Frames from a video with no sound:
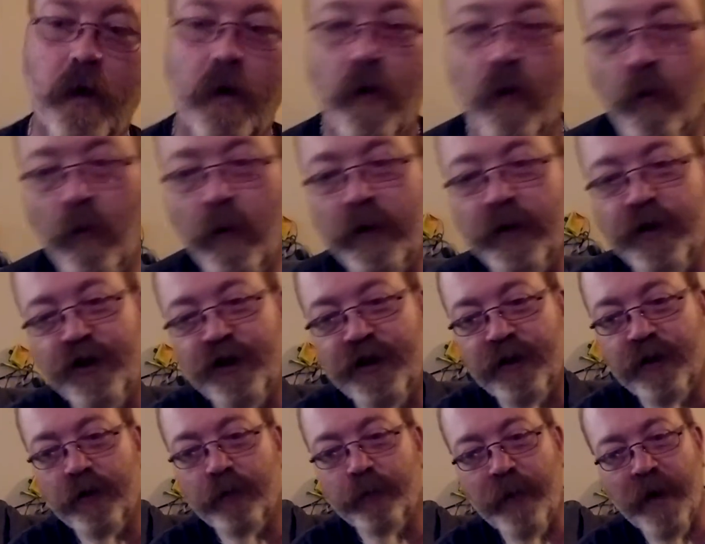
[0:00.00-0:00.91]

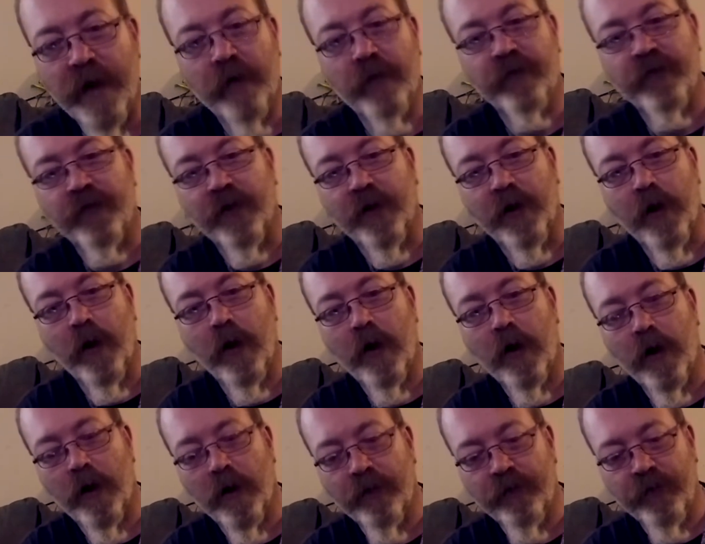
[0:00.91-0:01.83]
Windshield mount for
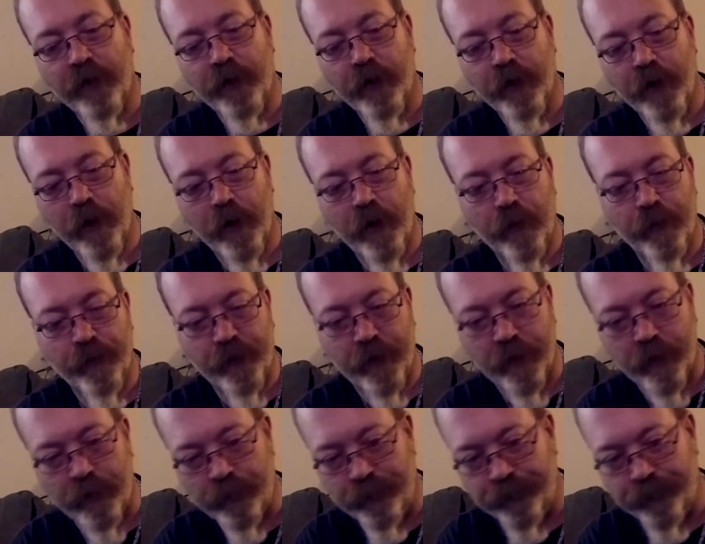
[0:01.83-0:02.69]
car for your GoPro.